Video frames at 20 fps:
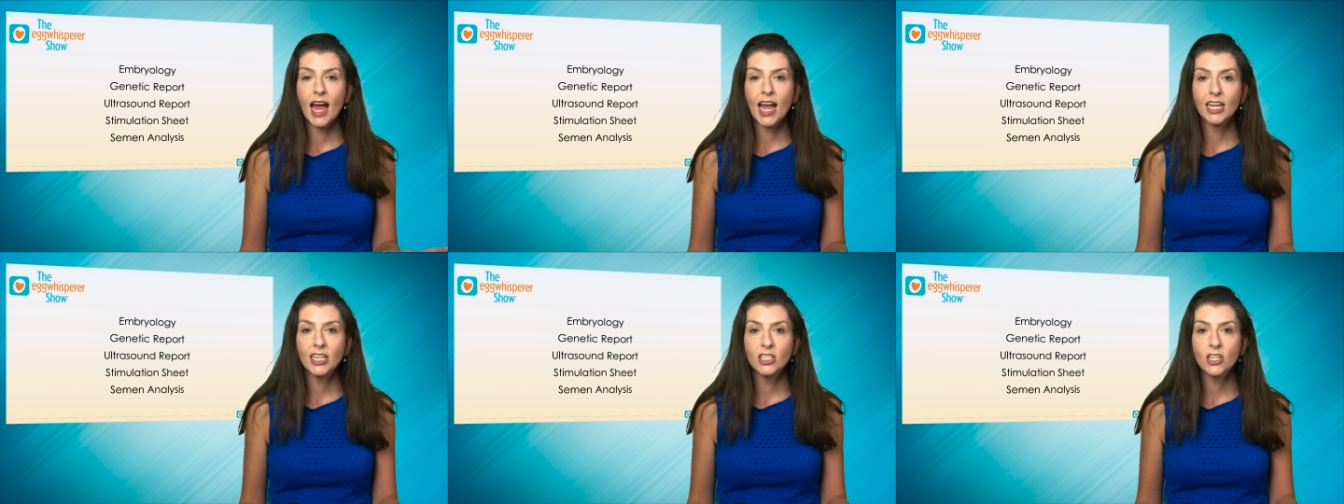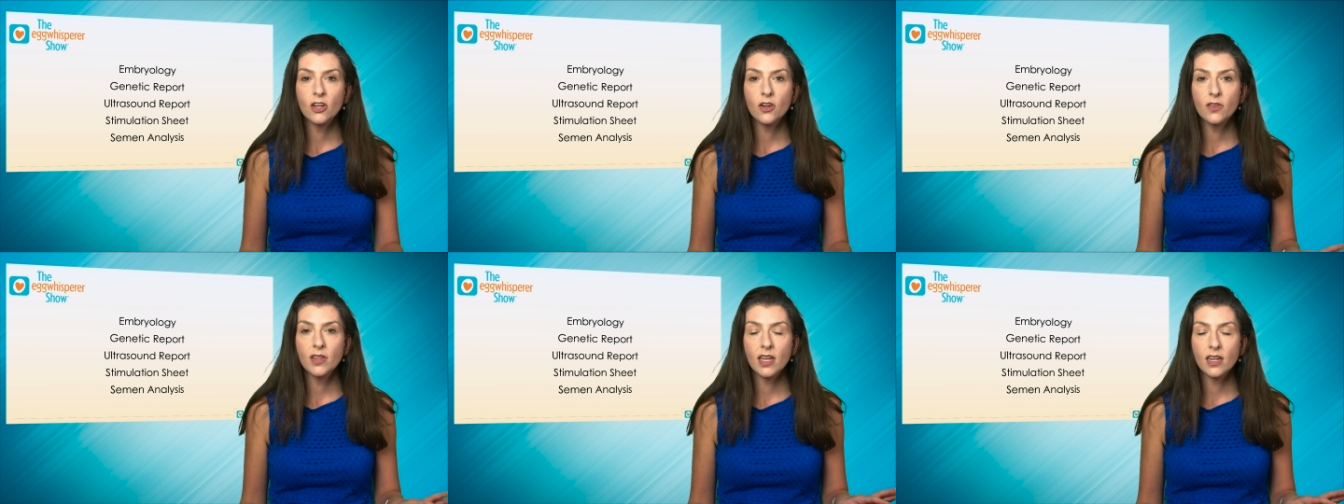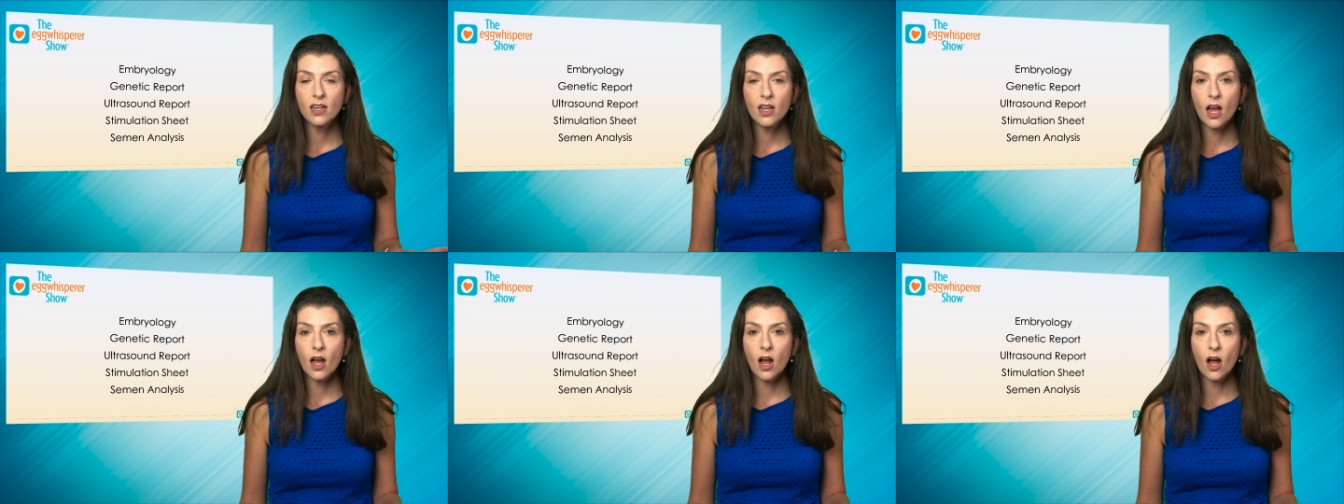I know
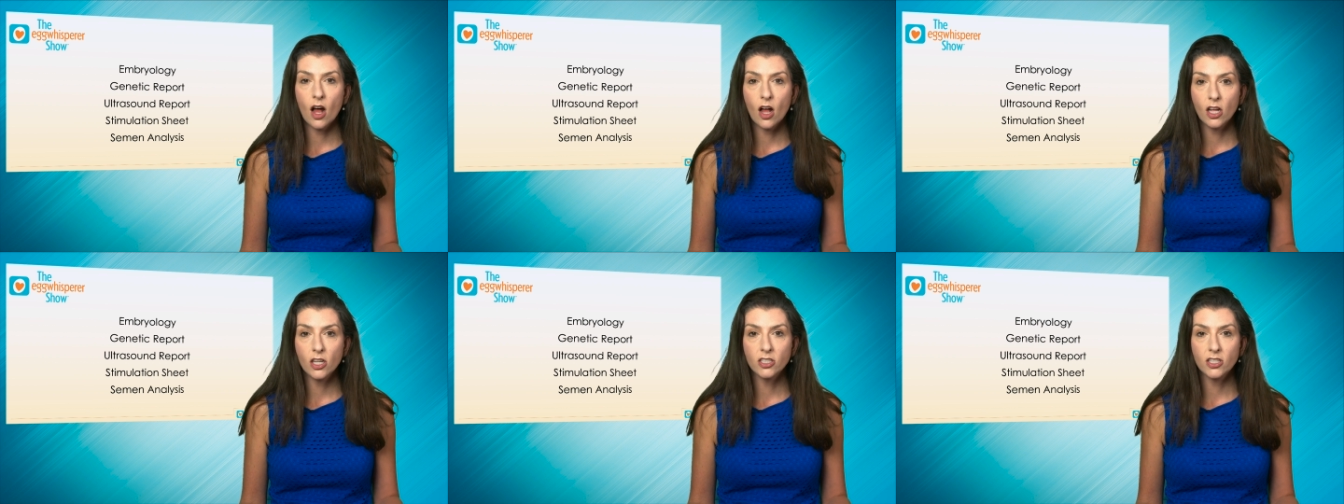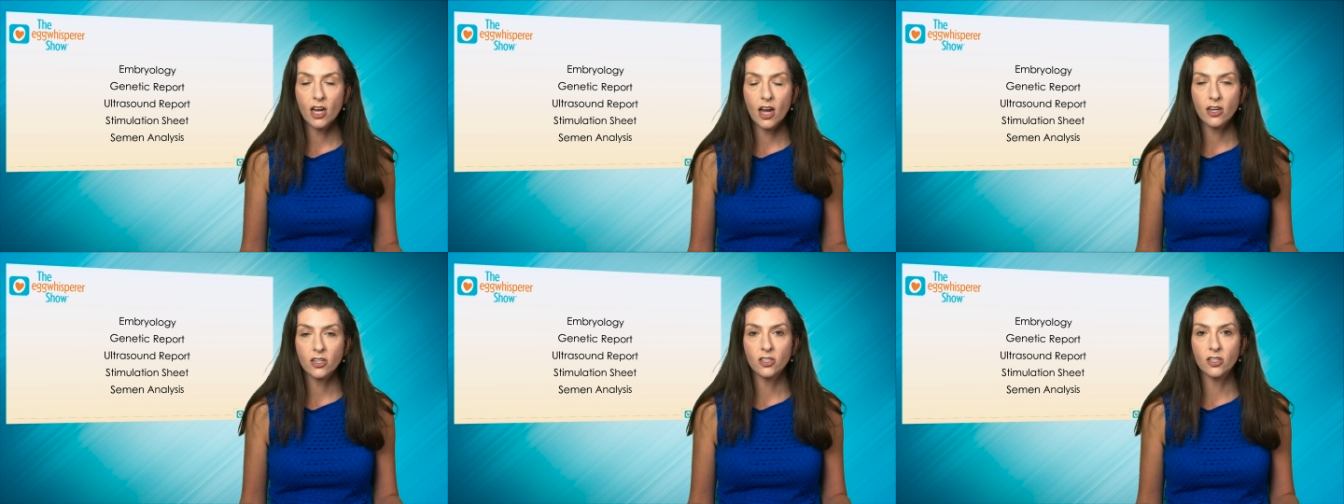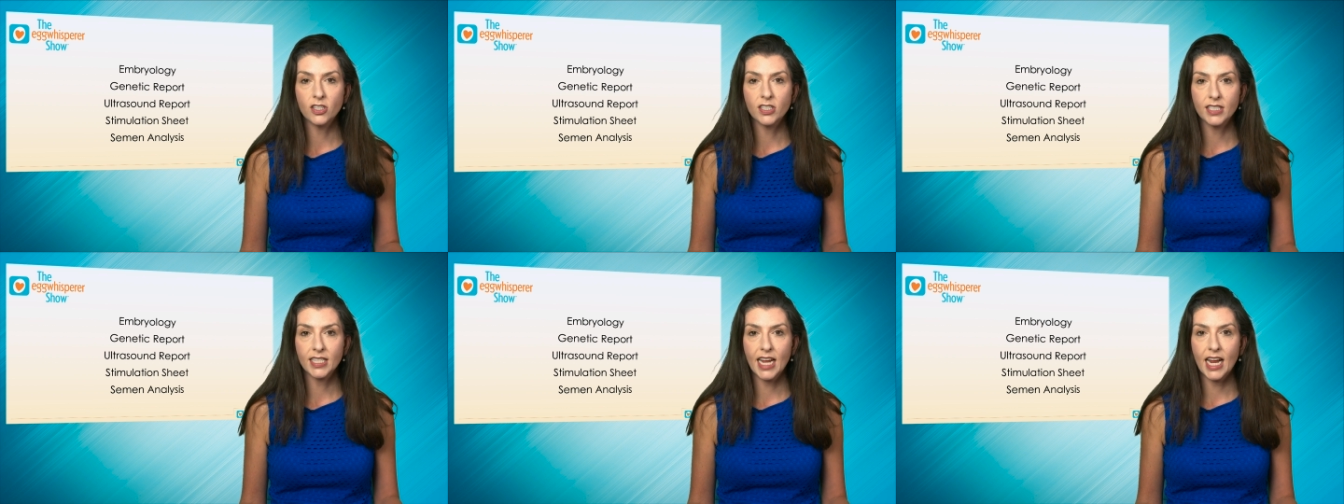that not all
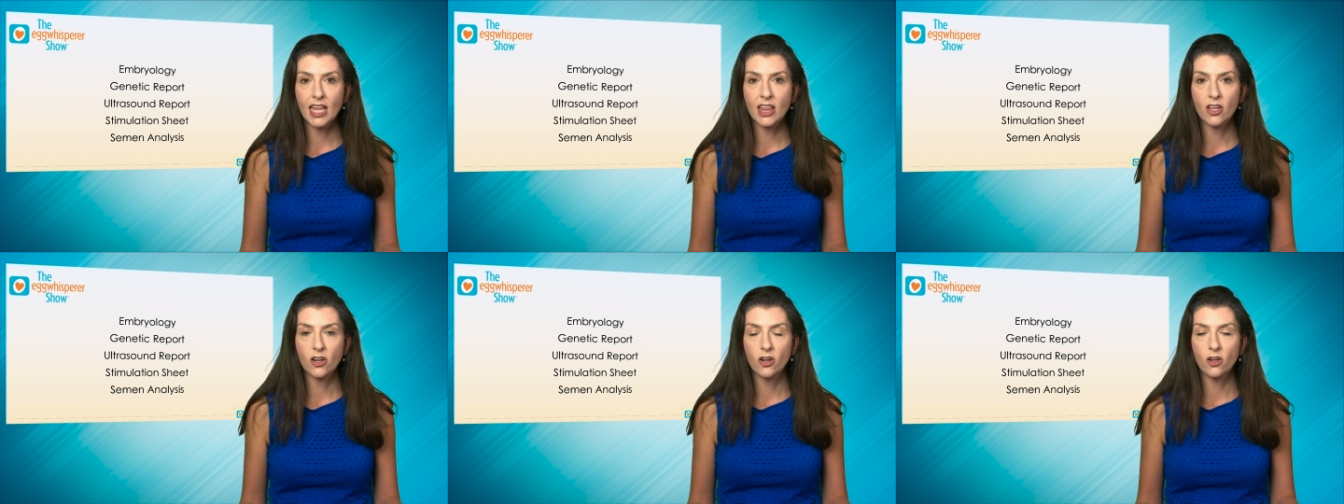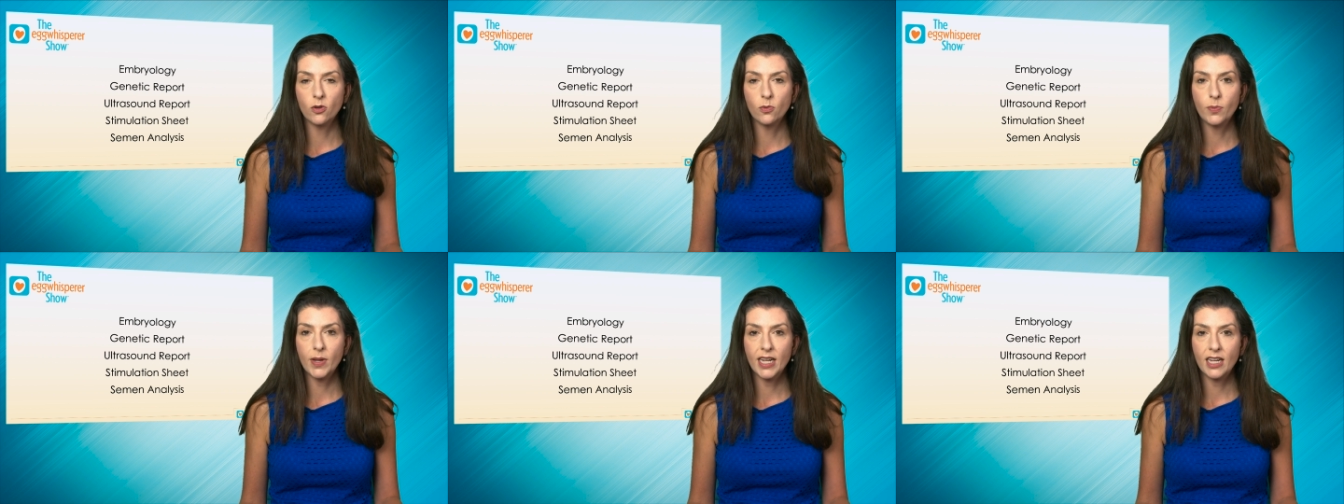doctors scan their